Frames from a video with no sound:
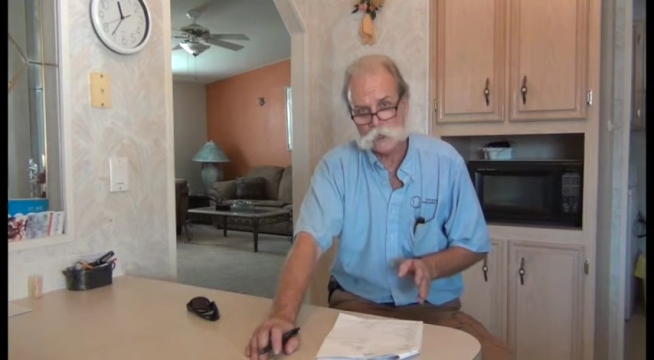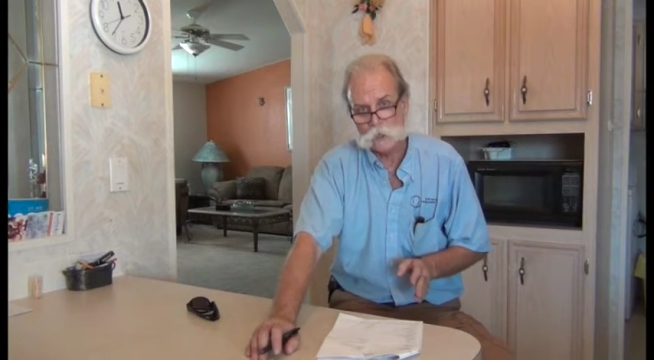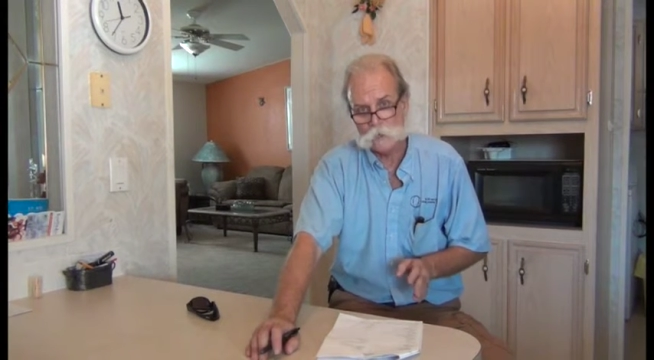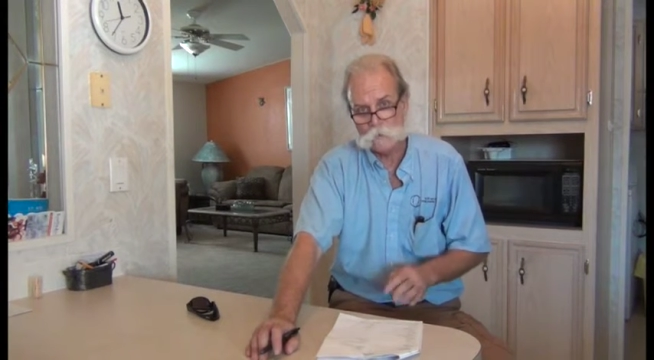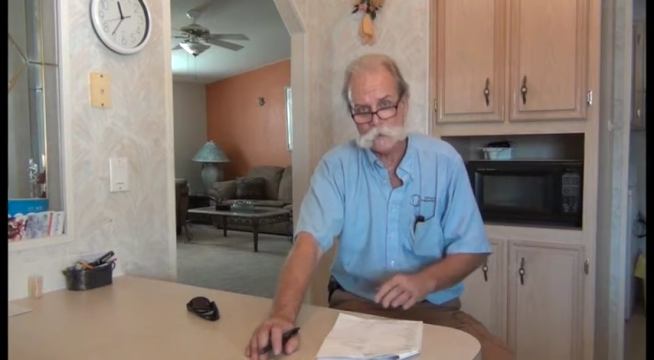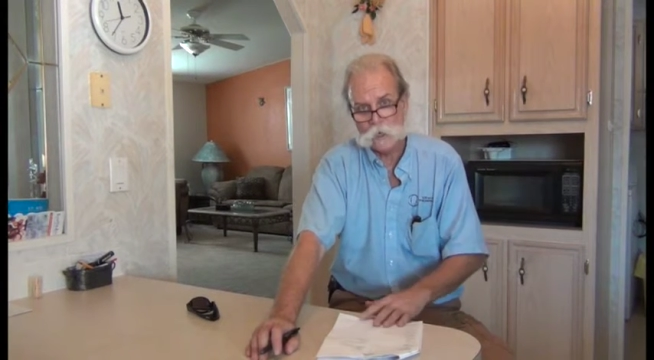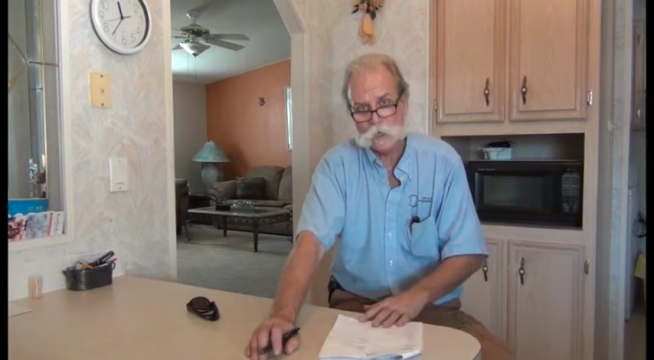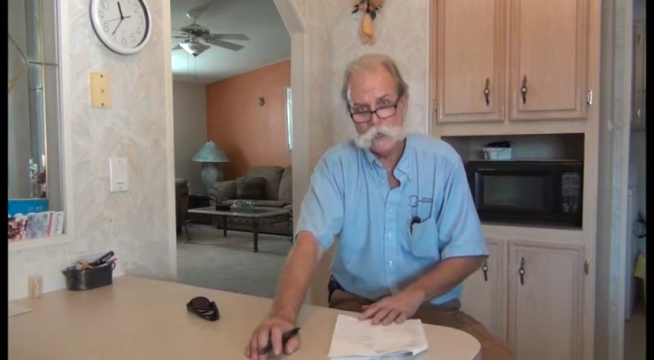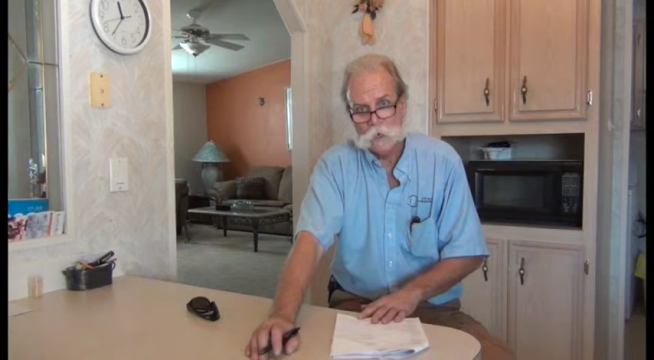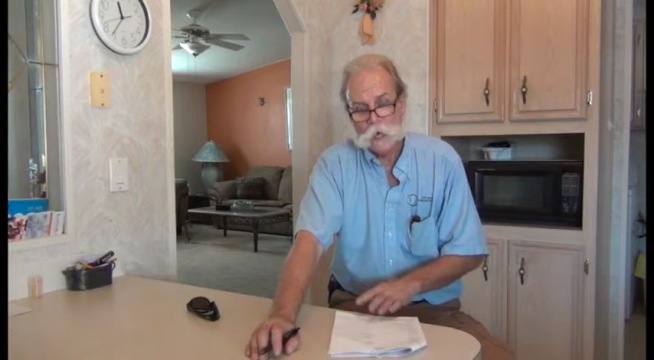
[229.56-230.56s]
a good thing.
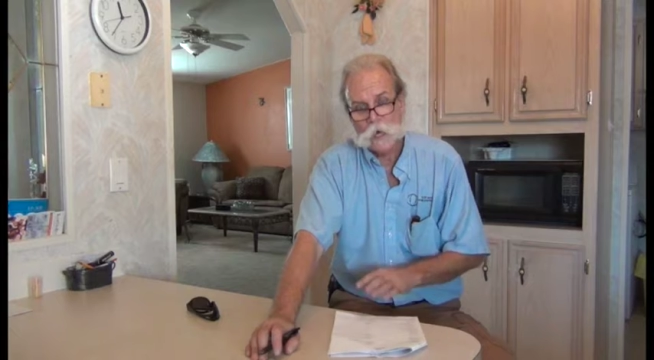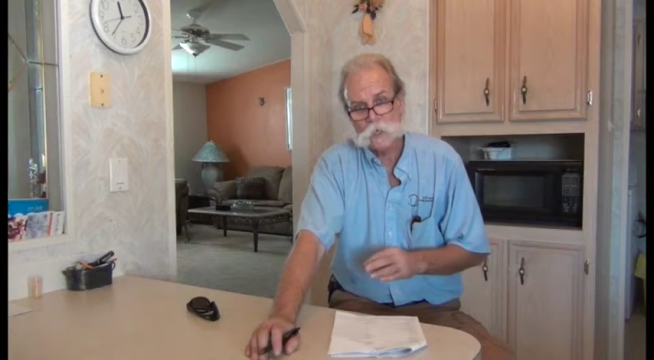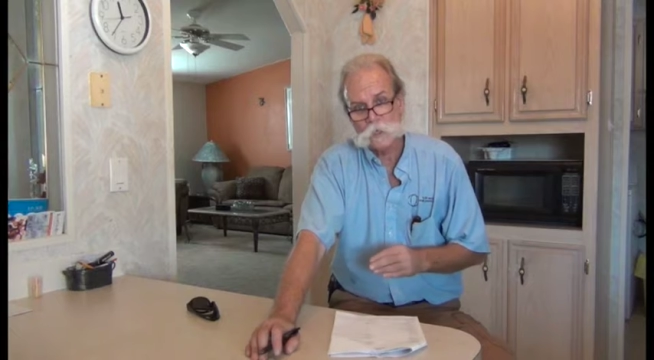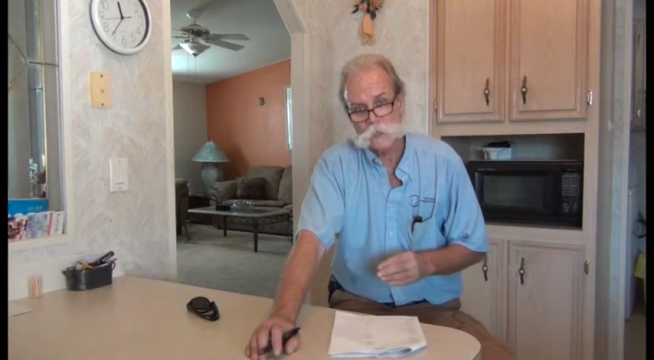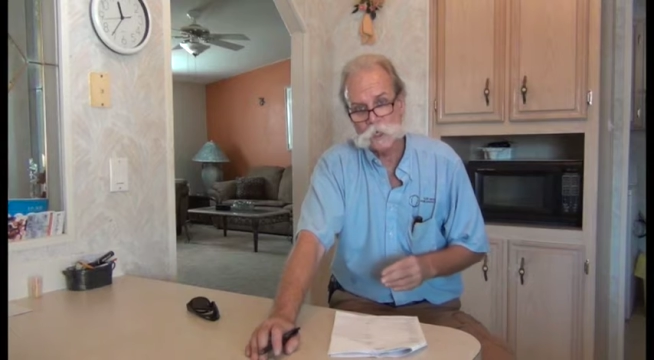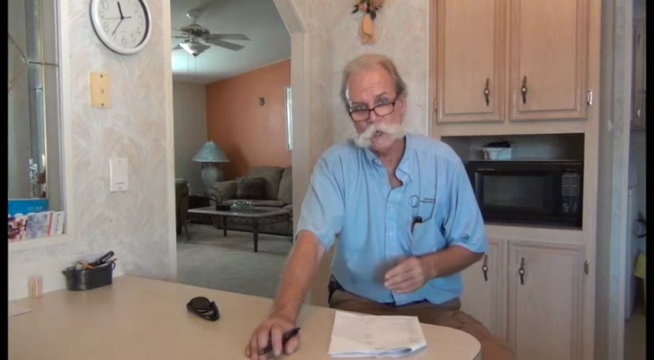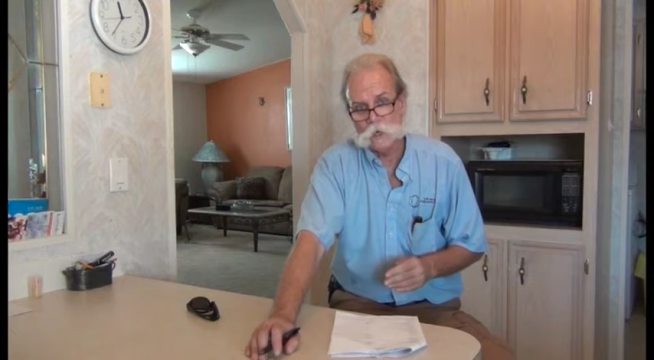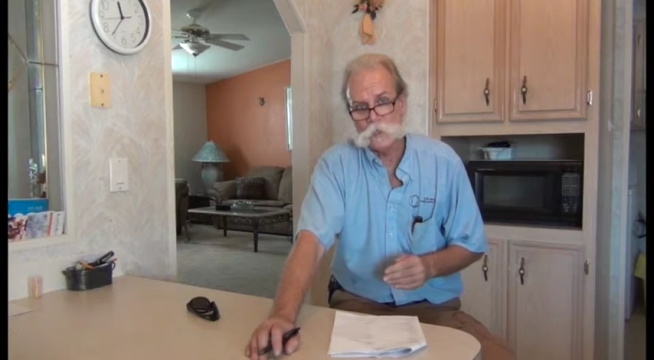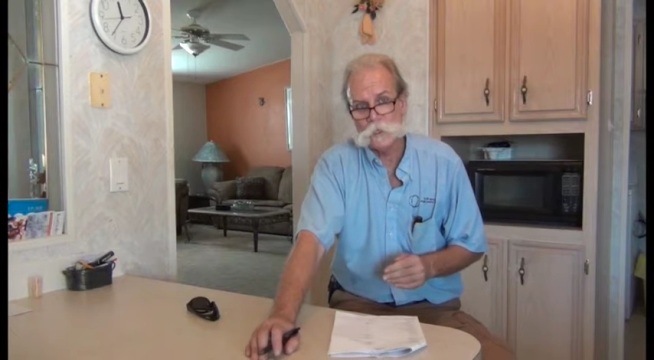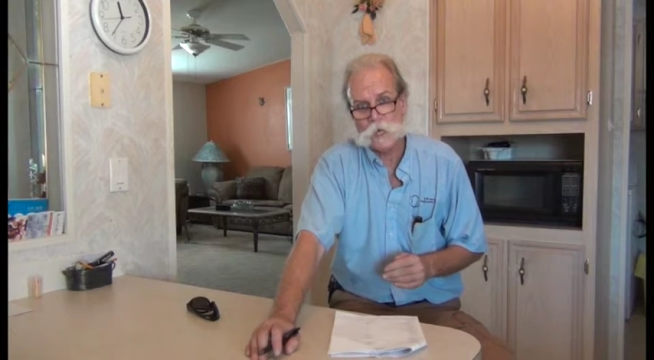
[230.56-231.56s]
I can see
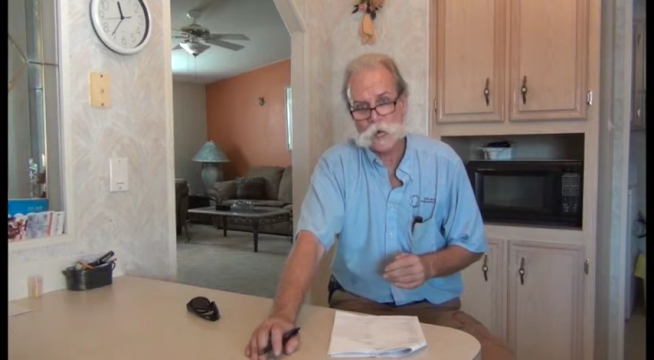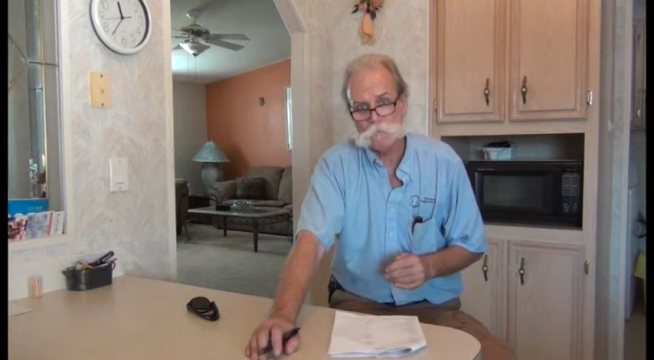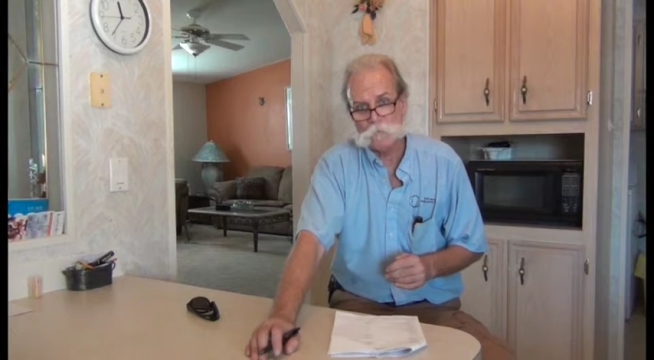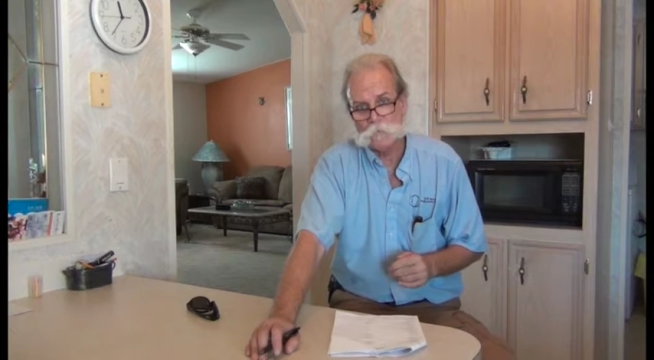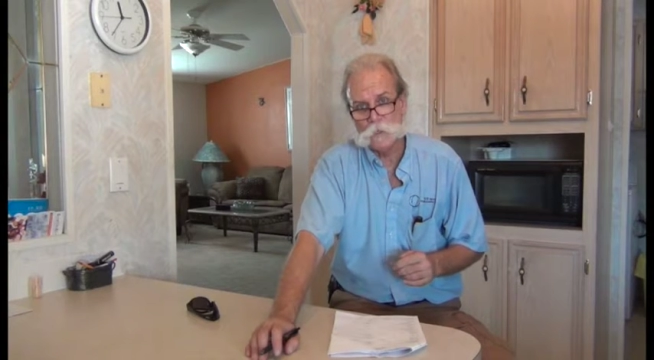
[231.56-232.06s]
along the top